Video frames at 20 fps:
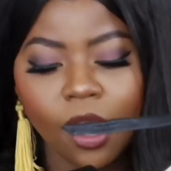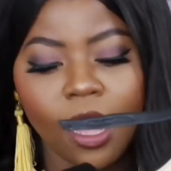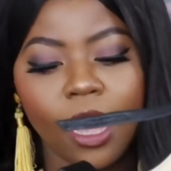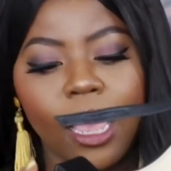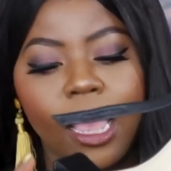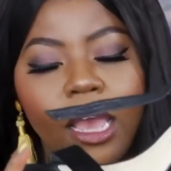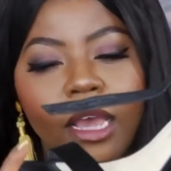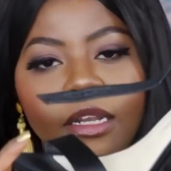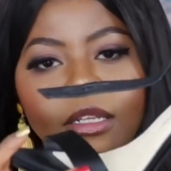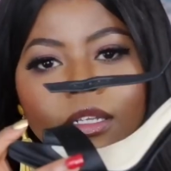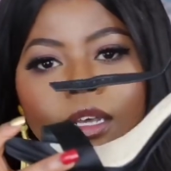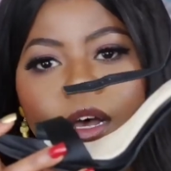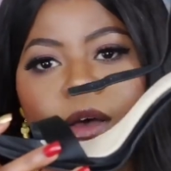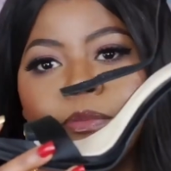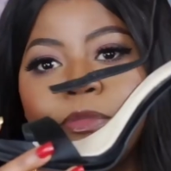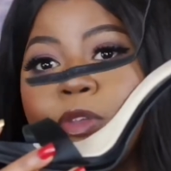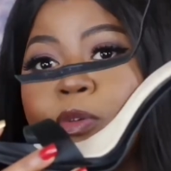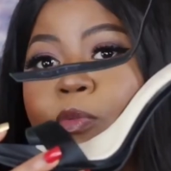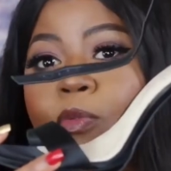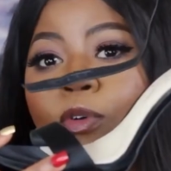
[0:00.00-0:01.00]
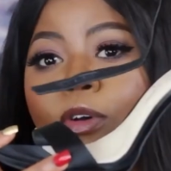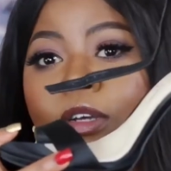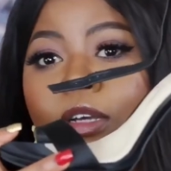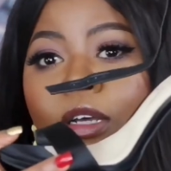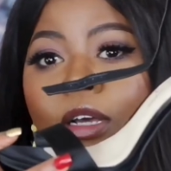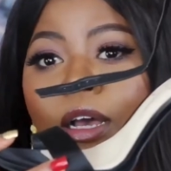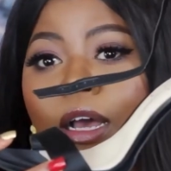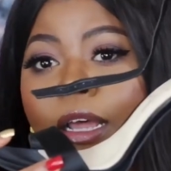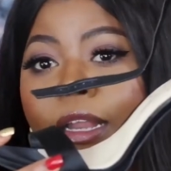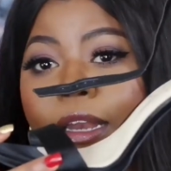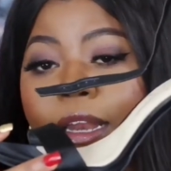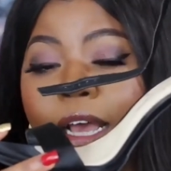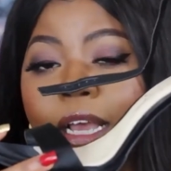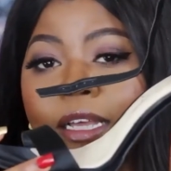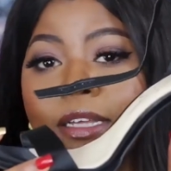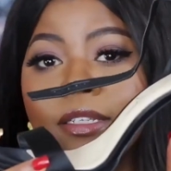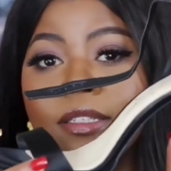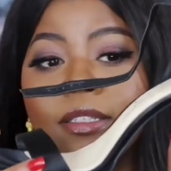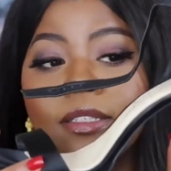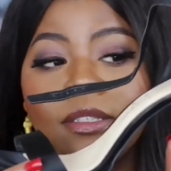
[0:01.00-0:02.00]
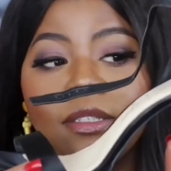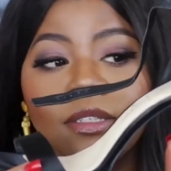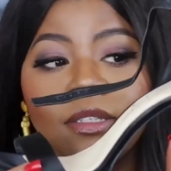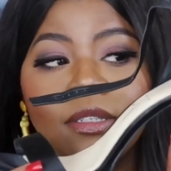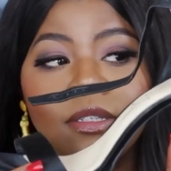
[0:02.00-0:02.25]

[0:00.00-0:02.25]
And you want a nice